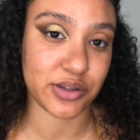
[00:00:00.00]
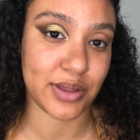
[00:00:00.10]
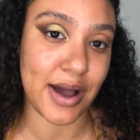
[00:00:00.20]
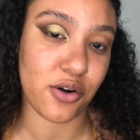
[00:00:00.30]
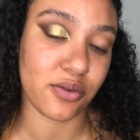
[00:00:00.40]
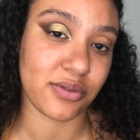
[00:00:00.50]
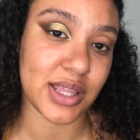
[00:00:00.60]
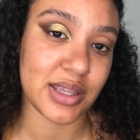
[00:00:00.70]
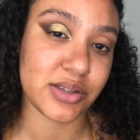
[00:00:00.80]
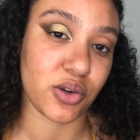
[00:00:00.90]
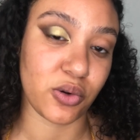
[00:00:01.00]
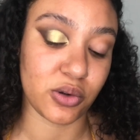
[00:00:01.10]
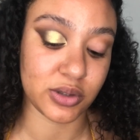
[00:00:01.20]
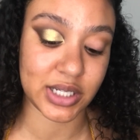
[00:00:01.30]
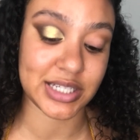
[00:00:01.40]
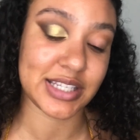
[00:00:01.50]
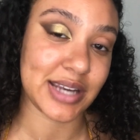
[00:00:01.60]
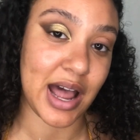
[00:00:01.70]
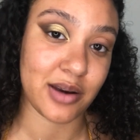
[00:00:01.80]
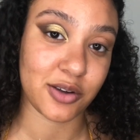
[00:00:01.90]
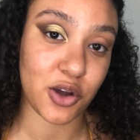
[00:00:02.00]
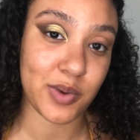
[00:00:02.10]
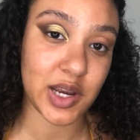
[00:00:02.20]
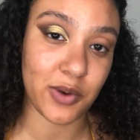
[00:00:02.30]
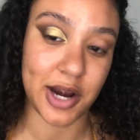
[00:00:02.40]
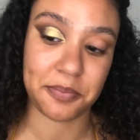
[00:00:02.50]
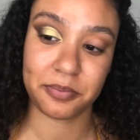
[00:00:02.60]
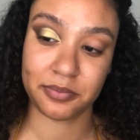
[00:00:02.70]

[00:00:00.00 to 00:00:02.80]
so that hopefully this gold does not go anywhere.